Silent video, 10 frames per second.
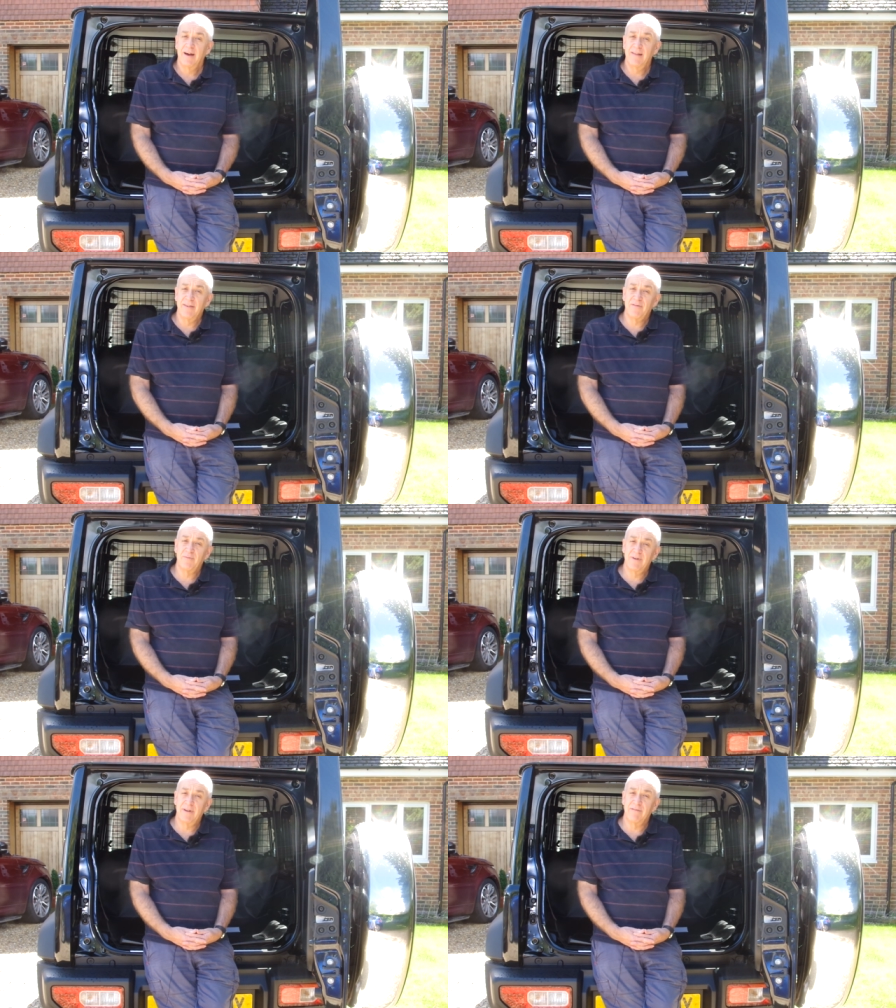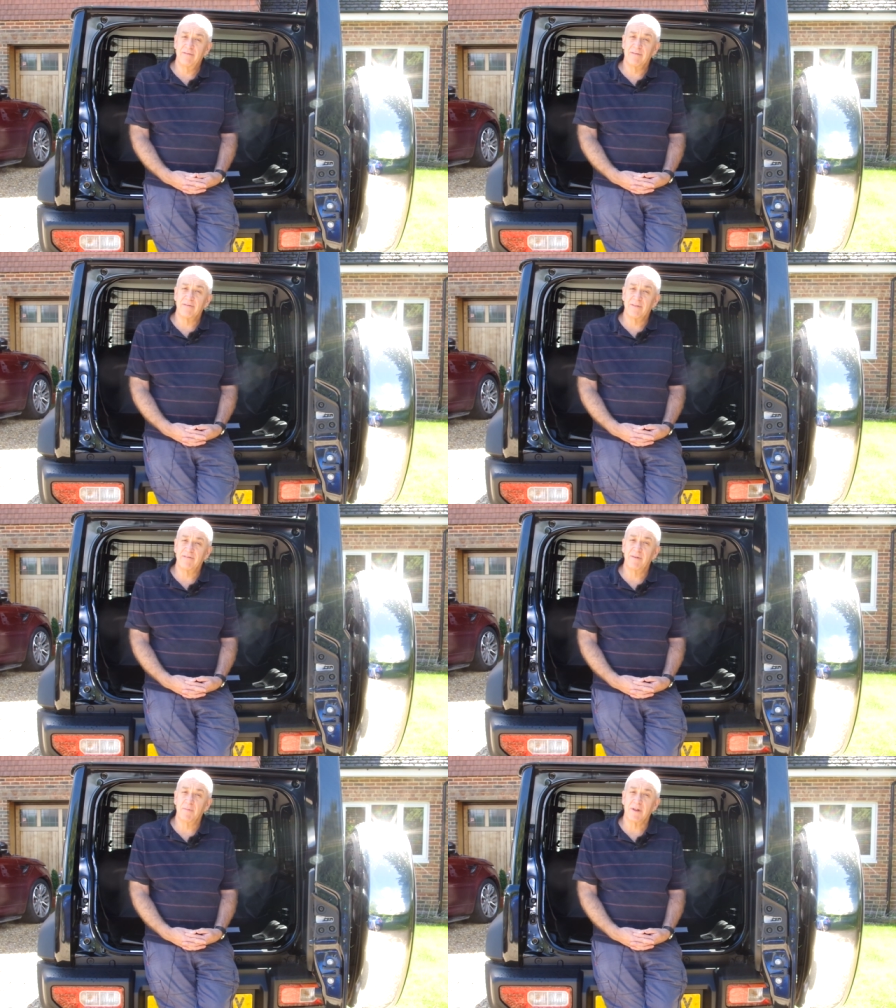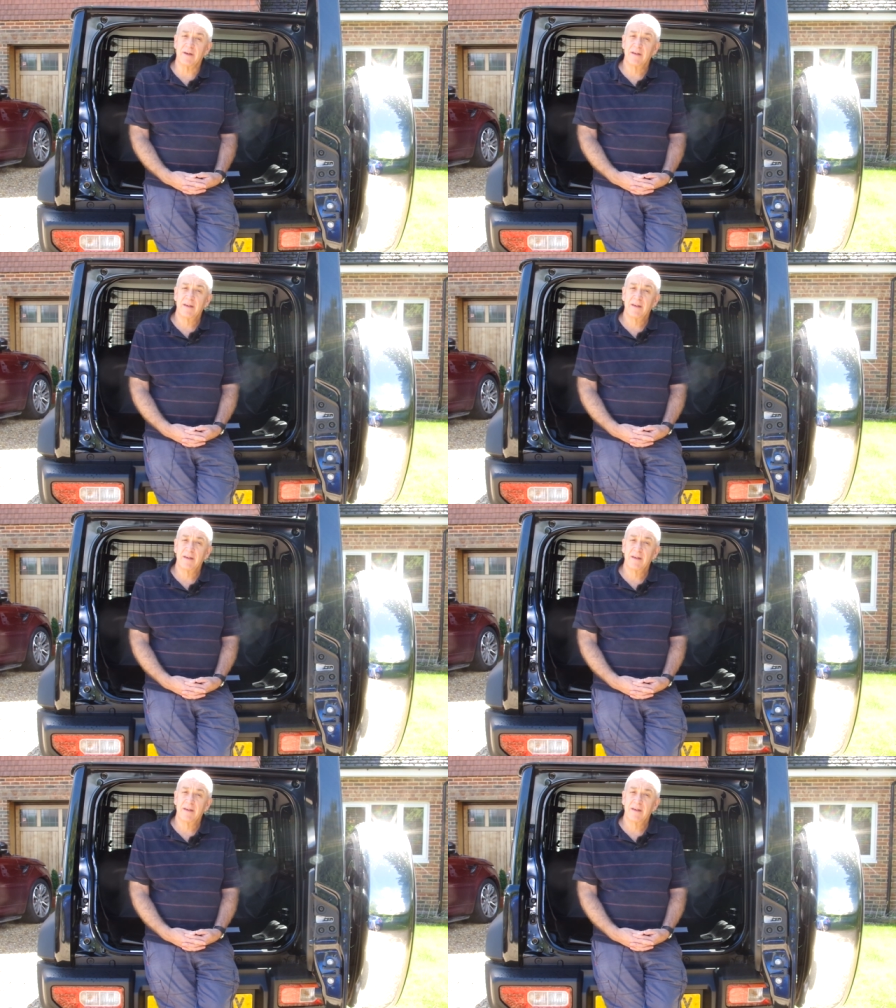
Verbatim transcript: and this one is not dissimilar.